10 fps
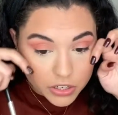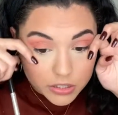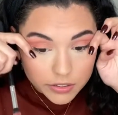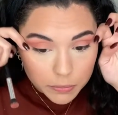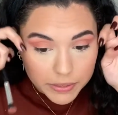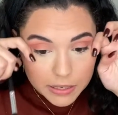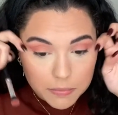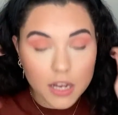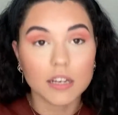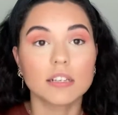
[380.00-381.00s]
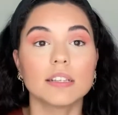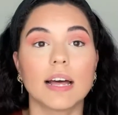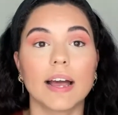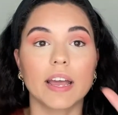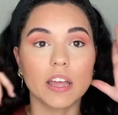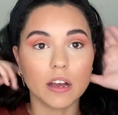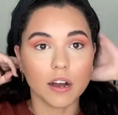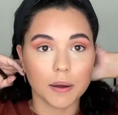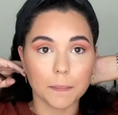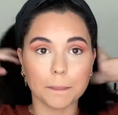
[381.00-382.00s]
a little bit, I'm not gonna lie,
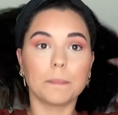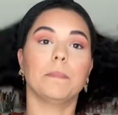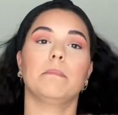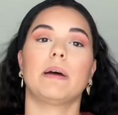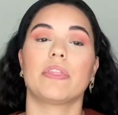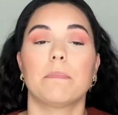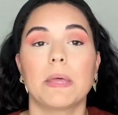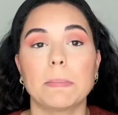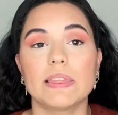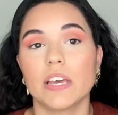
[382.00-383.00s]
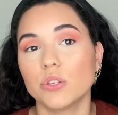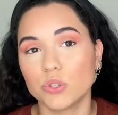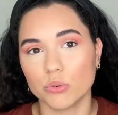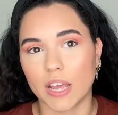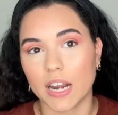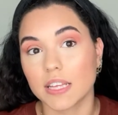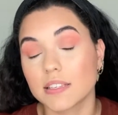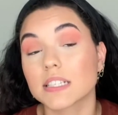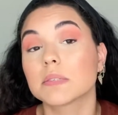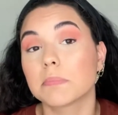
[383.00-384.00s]
but the pigment that you do get, it
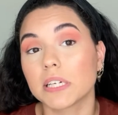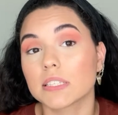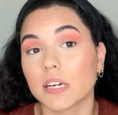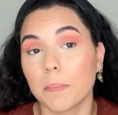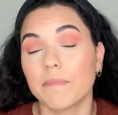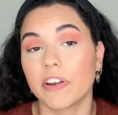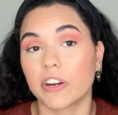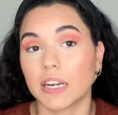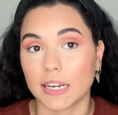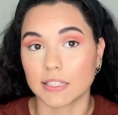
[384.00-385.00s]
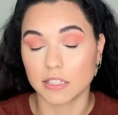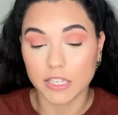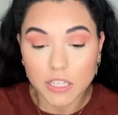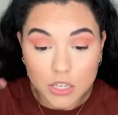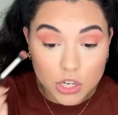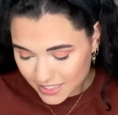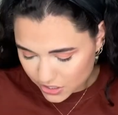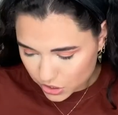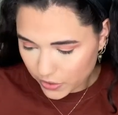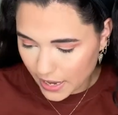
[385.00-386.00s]
does build up very nicely. Let's
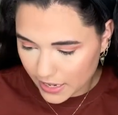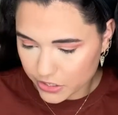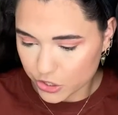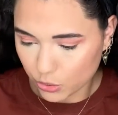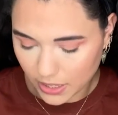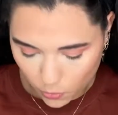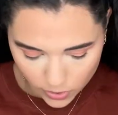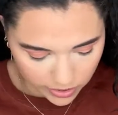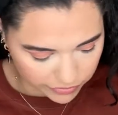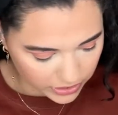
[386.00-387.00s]
go ahead and do like one of the